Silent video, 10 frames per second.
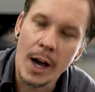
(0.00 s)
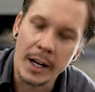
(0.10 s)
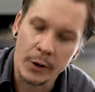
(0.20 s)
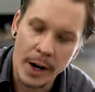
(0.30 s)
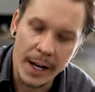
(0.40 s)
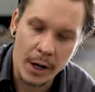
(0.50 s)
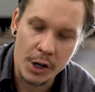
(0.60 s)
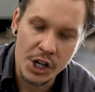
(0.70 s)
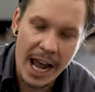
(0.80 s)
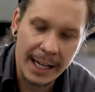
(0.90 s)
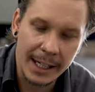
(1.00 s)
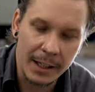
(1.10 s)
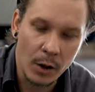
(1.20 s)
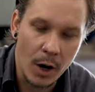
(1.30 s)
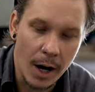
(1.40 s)
ahead and crank our jack
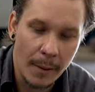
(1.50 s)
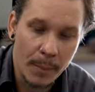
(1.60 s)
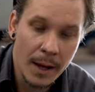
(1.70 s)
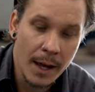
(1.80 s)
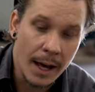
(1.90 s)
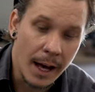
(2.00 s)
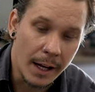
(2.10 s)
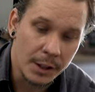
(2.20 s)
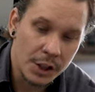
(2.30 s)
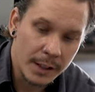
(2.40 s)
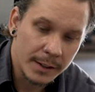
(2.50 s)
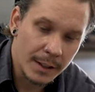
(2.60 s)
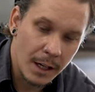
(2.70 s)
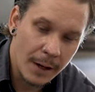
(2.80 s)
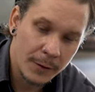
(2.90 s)
handle up uh, just
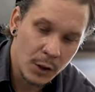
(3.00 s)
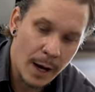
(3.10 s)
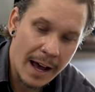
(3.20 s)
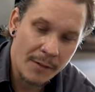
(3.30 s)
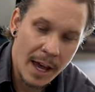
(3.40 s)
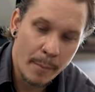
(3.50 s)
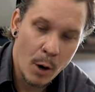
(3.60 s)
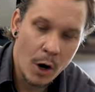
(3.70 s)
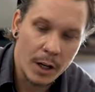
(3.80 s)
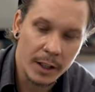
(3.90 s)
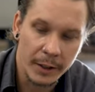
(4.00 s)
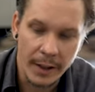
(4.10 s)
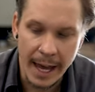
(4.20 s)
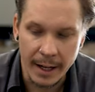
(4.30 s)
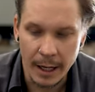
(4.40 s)
enough to have that ball clear
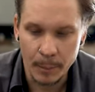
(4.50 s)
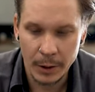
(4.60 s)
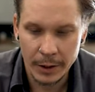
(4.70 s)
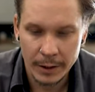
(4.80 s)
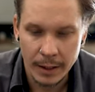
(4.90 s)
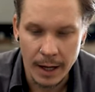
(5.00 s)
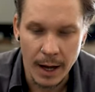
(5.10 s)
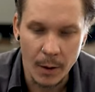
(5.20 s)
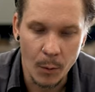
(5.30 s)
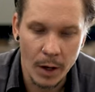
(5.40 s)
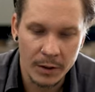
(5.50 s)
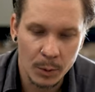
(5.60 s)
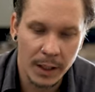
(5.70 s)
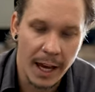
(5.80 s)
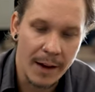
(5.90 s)
that coupler. Uh, once
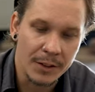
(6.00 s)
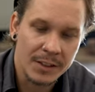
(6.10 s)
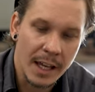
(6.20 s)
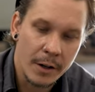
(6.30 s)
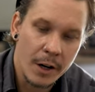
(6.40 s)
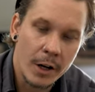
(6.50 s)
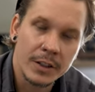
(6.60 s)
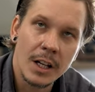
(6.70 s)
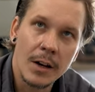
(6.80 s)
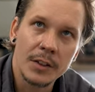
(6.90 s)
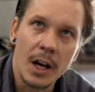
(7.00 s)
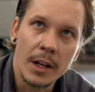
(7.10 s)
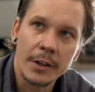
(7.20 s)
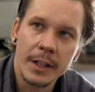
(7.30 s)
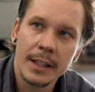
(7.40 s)
we have centered ourselves
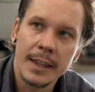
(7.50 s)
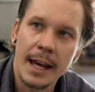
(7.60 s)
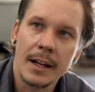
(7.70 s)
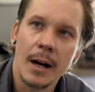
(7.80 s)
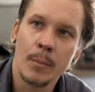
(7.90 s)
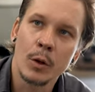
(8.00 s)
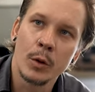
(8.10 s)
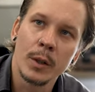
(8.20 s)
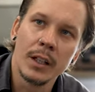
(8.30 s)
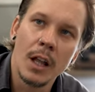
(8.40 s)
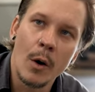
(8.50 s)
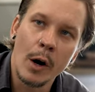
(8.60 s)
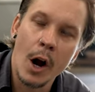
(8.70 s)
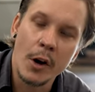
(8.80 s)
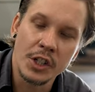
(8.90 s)
underneath that coupler, we
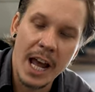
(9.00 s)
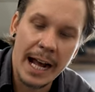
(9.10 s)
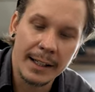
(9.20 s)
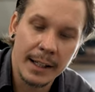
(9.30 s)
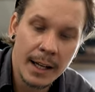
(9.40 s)
lower our jack